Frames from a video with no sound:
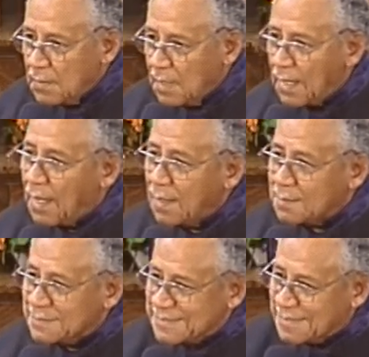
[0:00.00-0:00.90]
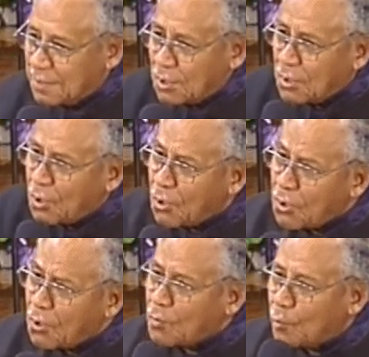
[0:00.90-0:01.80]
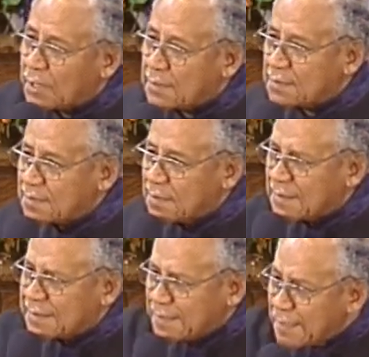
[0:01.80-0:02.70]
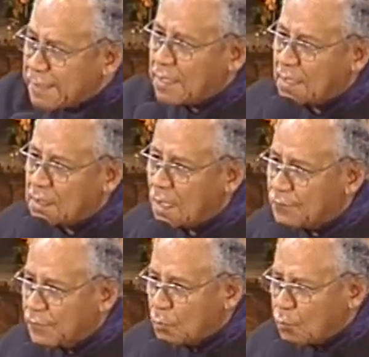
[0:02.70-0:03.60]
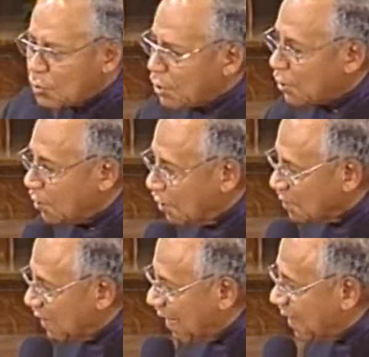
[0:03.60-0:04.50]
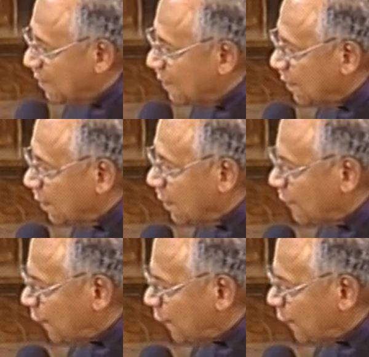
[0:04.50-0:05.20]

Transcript: And along with the thinking of the world and the